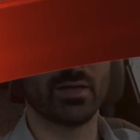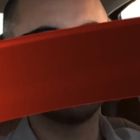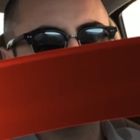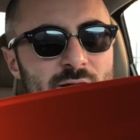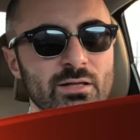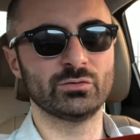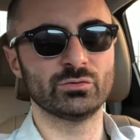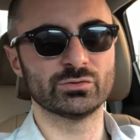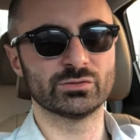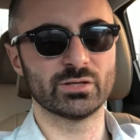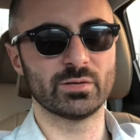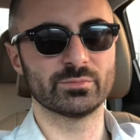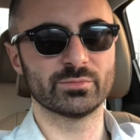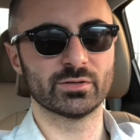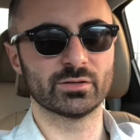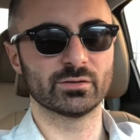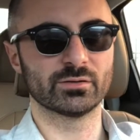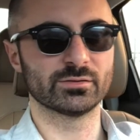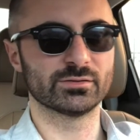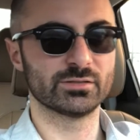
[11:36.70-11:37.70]

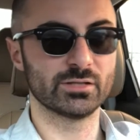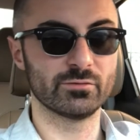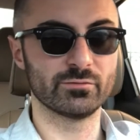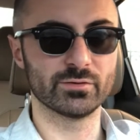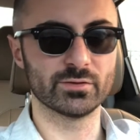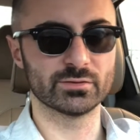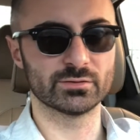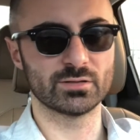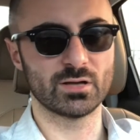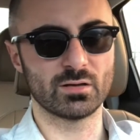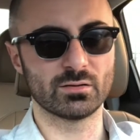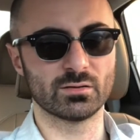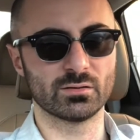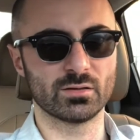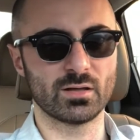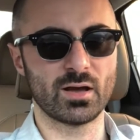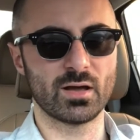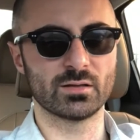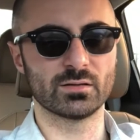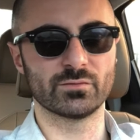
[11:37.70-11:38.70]
insomnia, aggressive
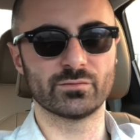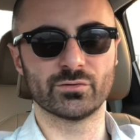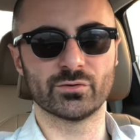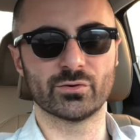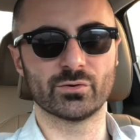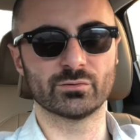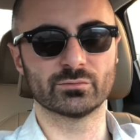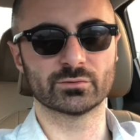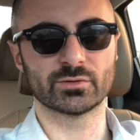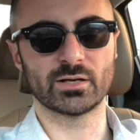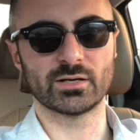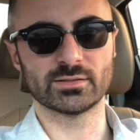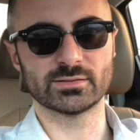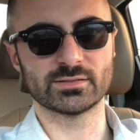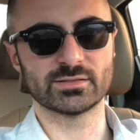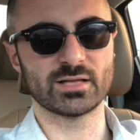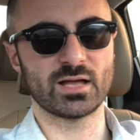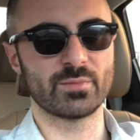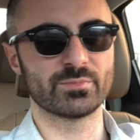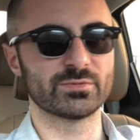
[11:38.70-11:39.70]
behavior,
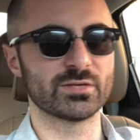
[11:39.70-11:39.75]
paranoia.